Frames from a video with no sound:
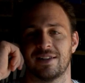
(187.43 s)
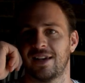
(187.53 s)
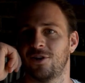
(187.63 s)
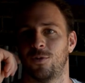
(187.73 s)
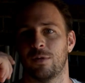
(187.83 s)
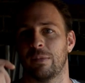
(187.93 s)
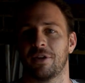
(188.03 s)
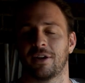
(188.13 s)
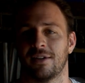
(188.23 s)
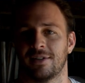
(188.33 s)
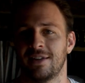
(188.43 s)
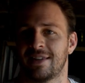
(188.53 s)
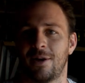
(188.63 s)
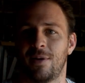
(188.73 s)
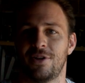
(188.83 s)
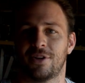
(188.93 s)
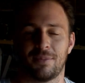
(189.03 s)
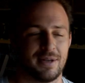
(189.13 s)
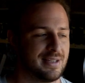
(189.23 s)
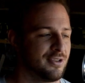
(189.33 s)
That'll warm up the contents. That way you can
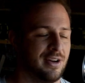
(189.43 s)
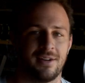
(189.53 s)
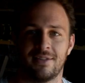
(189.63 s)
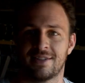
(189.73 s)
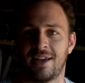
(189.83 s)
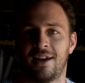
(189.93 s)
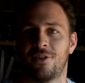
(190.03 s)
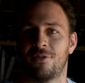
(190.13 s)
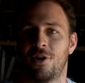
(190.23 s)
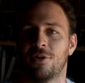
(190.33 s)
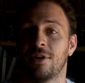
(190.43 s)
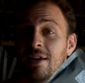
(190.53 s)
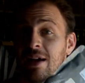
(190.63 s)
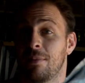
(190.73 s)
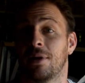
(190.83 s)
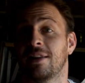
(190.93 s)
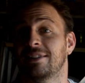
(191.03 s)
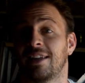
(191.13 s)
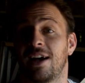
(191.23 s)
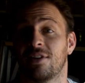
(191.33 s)
be stranded on the side of the road, but at least
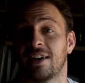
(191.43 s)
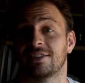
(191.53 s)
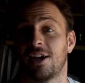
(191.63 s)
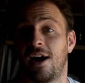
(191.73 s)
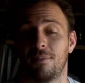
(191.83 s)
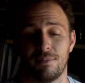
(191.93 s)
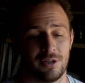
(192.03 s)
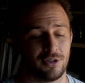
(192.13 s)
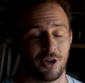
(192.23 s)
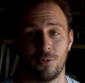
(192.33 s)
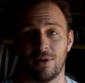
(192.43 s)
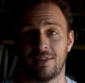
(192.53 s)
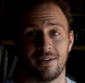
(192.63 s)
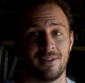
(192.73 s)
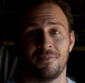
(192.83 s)
have a nice hot meal to go with it.